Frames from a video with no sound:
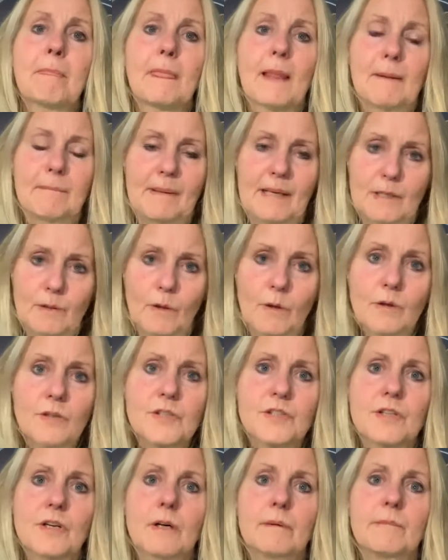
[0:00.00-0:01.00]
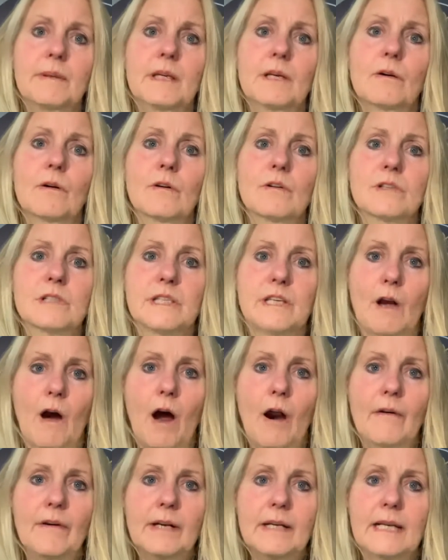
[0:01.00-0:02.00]
but also because the
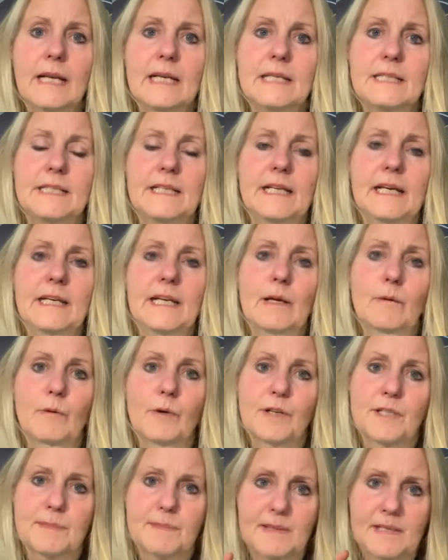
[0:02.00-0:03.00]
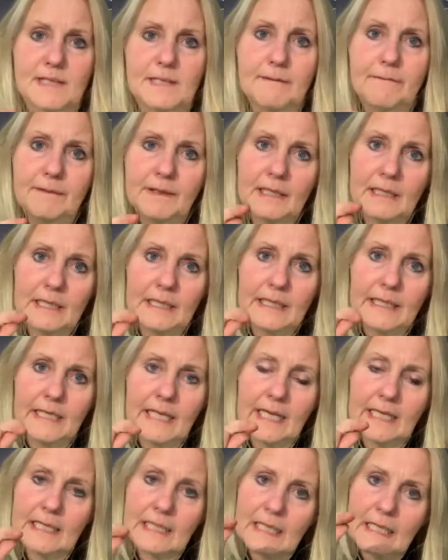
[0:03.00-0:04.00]
RNA DNA works specifically
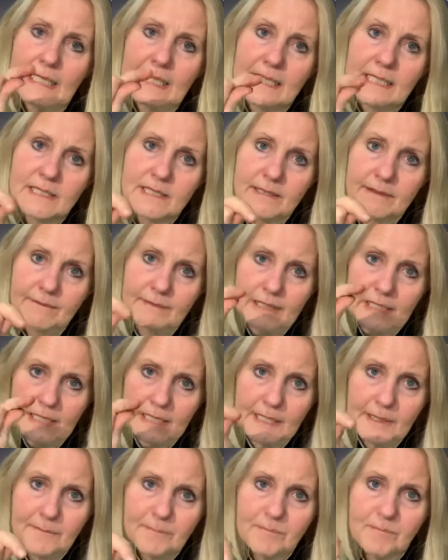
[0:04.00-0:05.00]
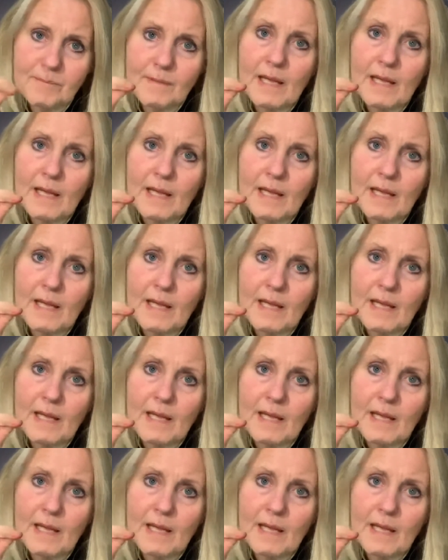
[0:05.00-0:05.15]
and cleans the villi